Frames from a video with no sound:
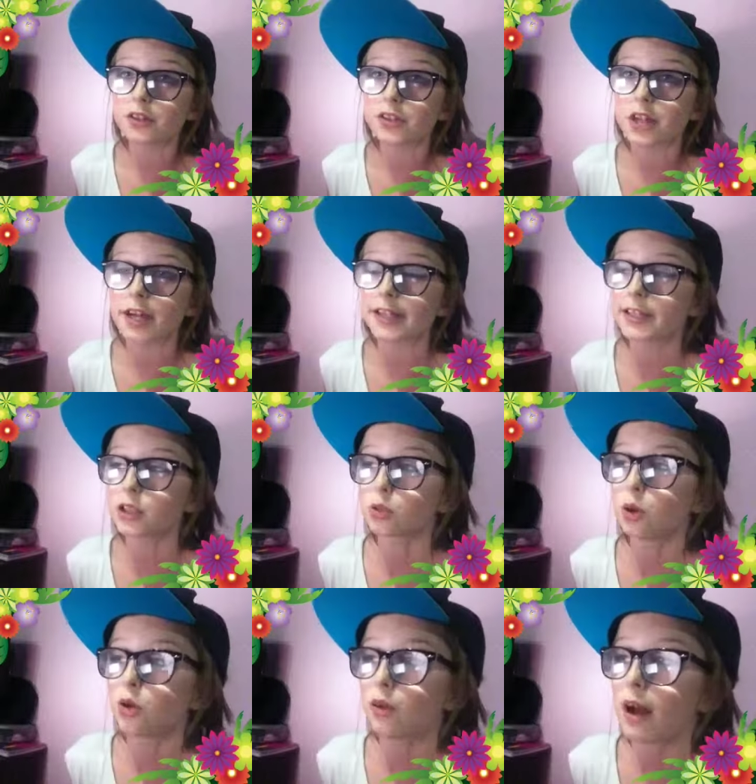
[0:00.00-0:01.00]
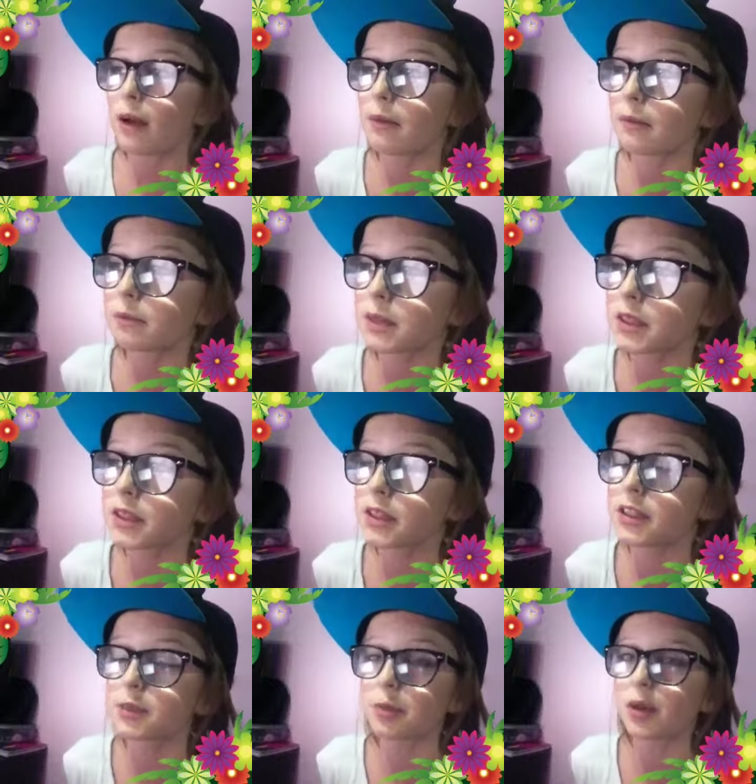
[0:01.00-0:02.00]
Chinese dwarf
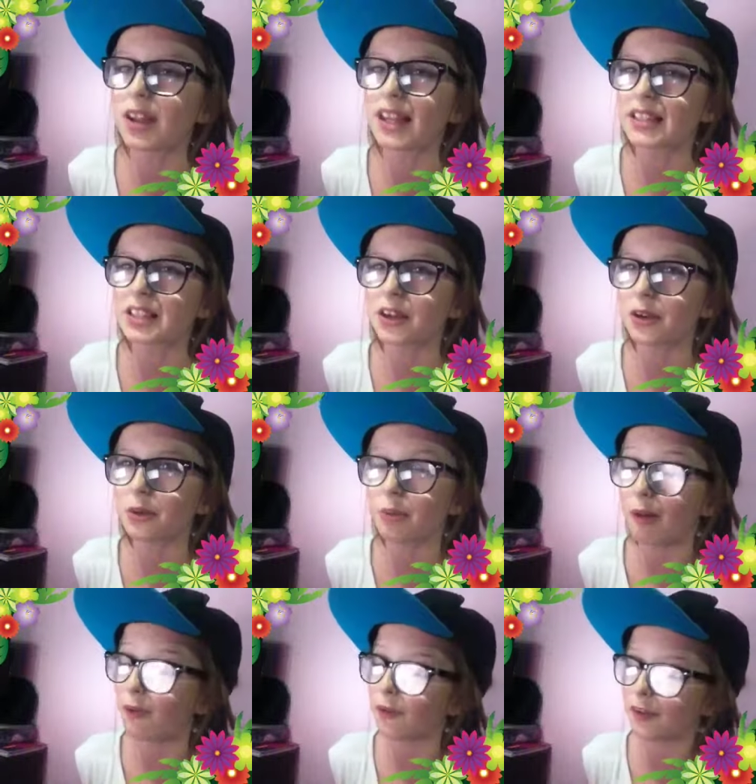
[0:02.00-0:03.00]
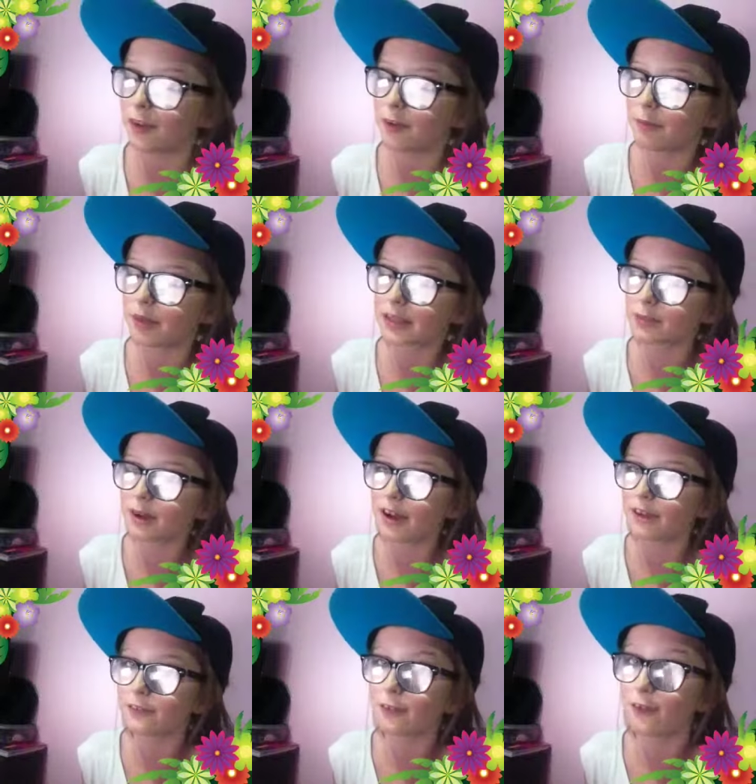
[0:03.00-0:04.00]
hamsters, but let's hope Oreo don't pass
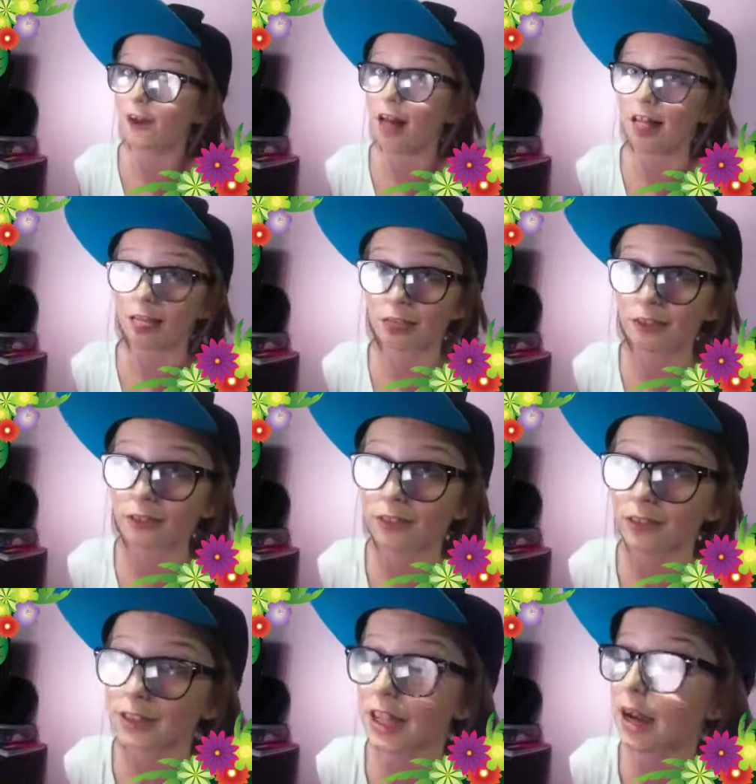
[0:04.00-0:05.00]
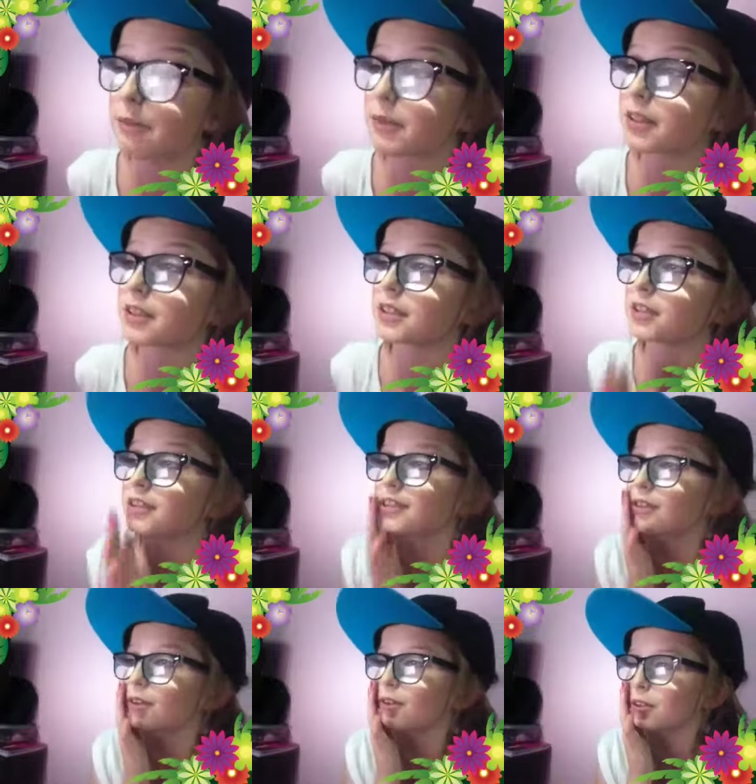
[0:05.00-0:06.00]
away for a long time because he's
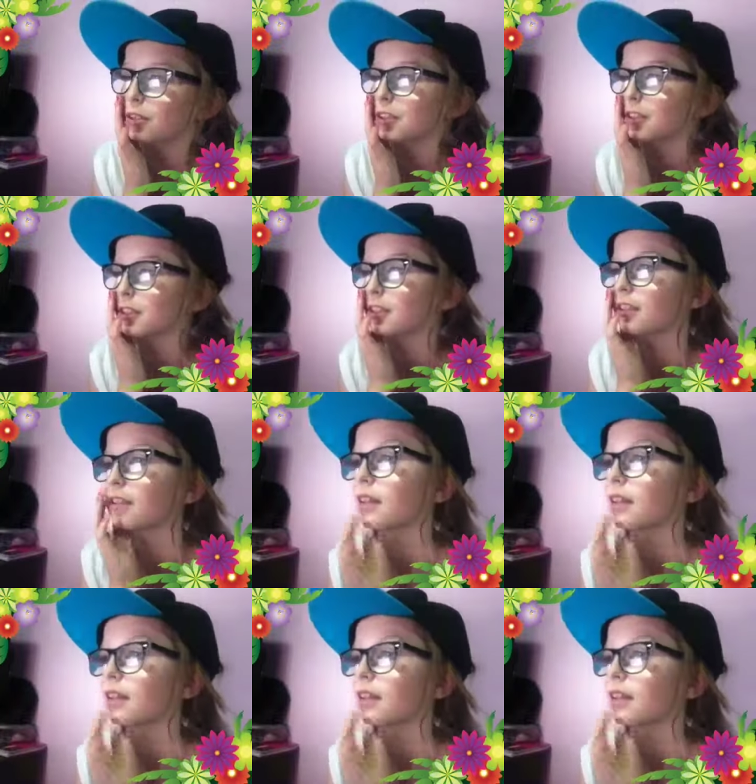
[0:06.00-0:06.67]
just gorgeous.